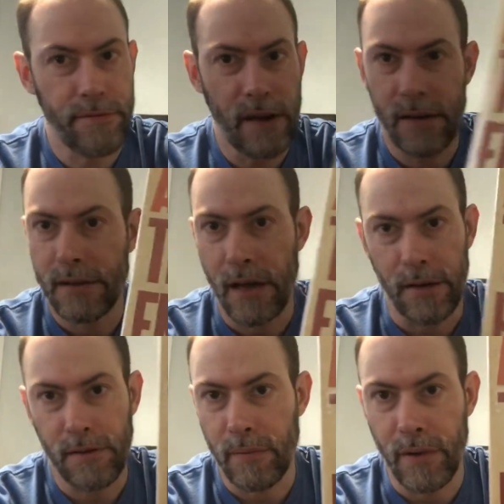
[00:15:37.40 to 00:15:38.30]

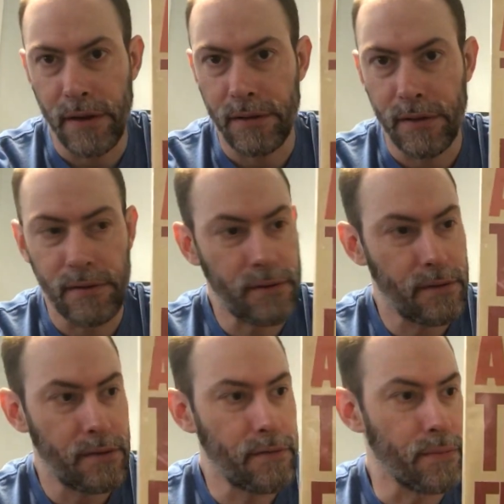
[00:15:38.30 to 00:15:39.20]
Fantastic pressings
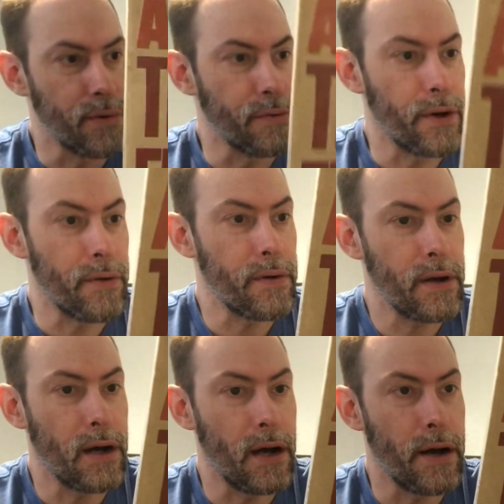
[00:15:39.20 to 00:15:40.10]
for Blue Note
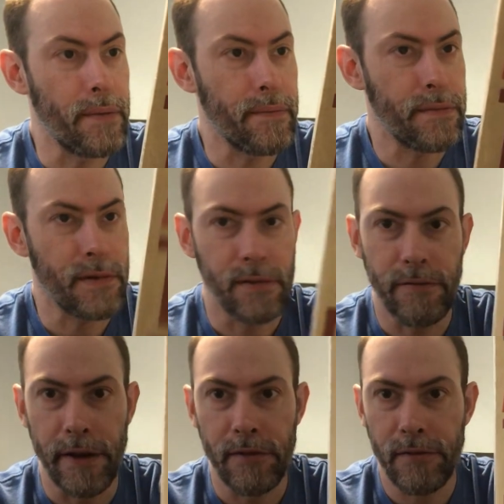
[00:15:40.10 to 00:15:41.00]
that the
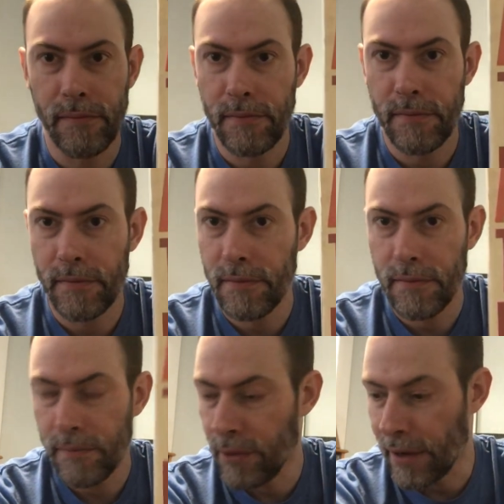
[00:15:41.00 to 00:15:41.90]
French
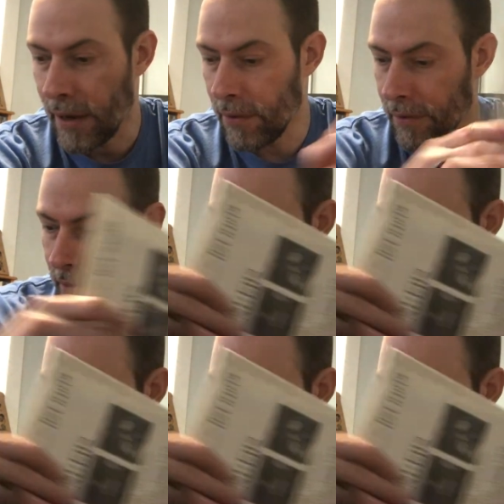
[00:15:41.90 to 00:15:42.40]
put out.